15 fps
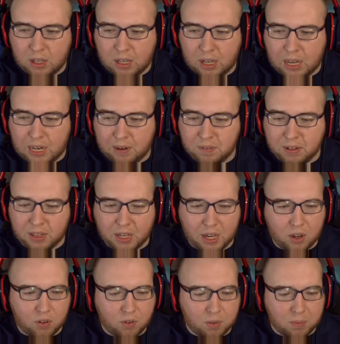and everything
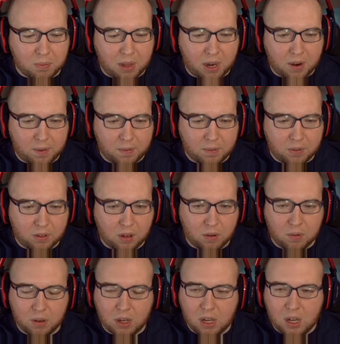else from there. So,
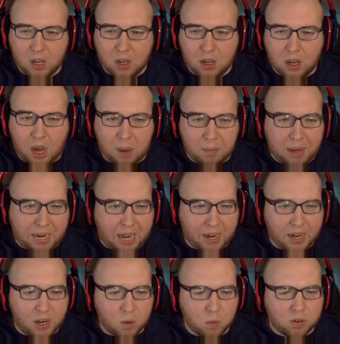hop back out
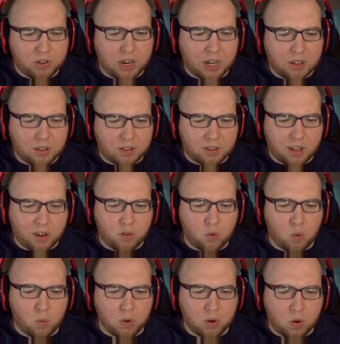of here. We'll check out the
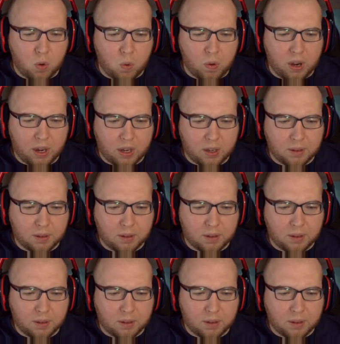schedule real quick.